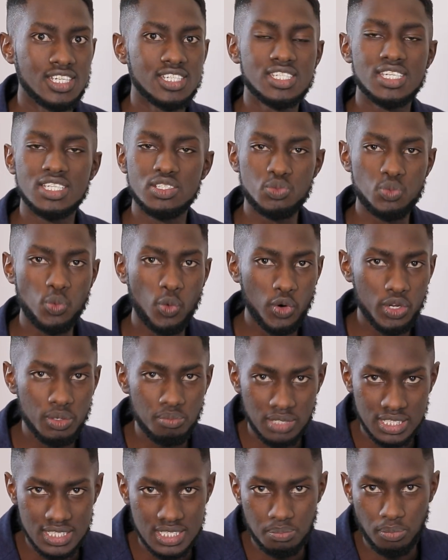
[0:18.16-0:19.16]
She has
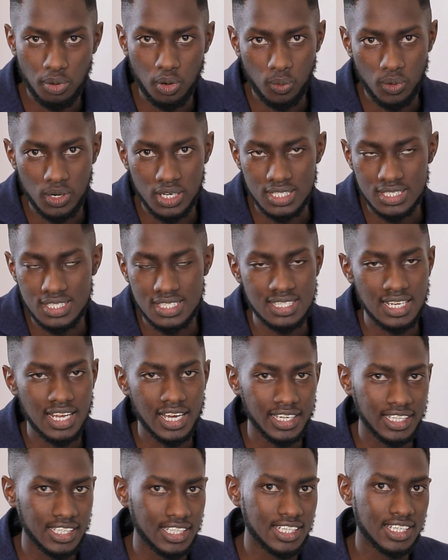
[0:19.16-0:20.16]
won multiple awards
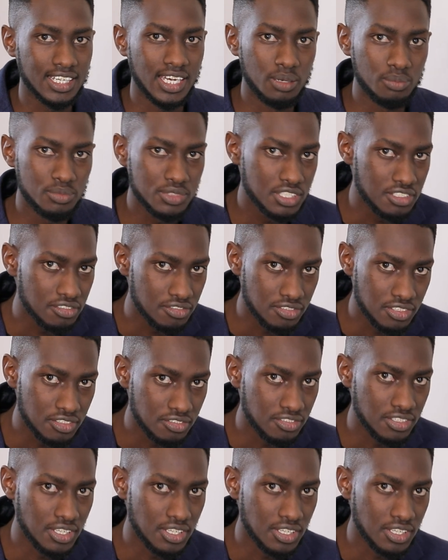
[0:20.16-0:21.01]
like MTV